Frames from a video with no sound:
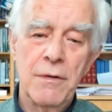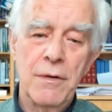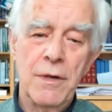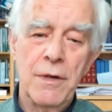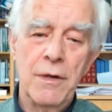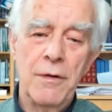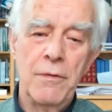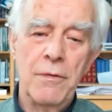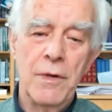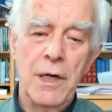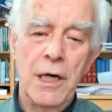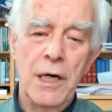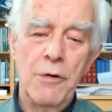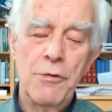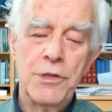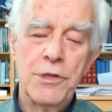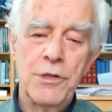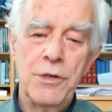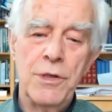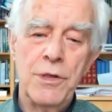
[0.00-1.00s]
Uh, our
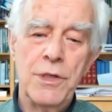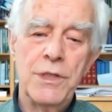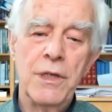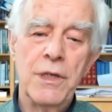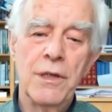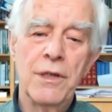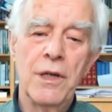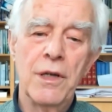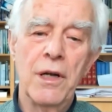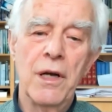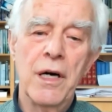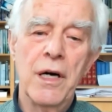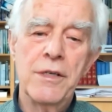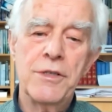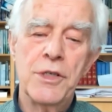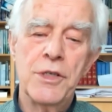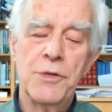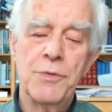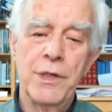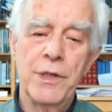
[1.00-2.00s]
study is still the
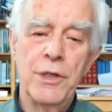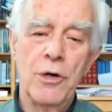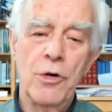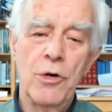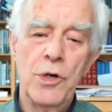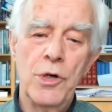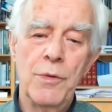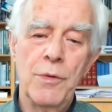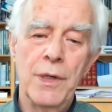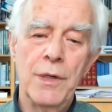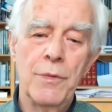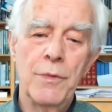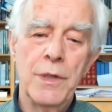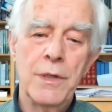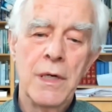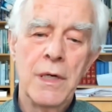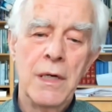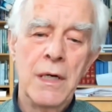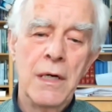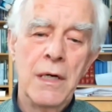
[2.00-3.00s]
largest one, the only one with
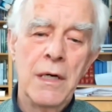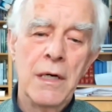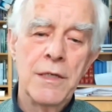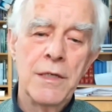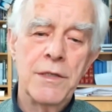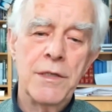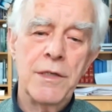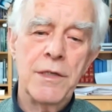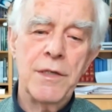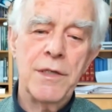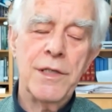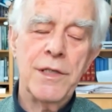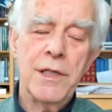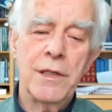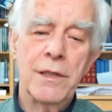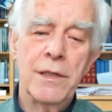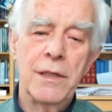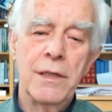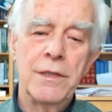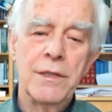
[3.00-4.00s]

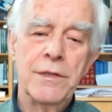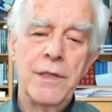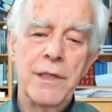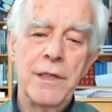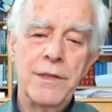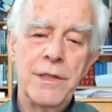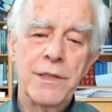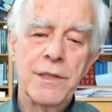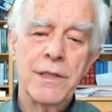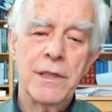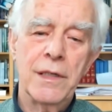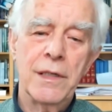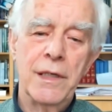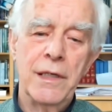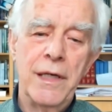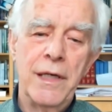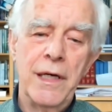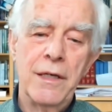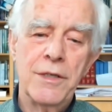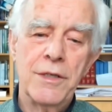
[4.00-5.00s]
statistical, statistical
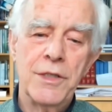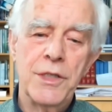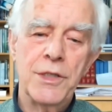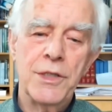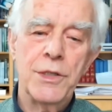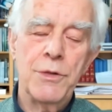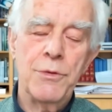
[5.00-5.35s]
analysis.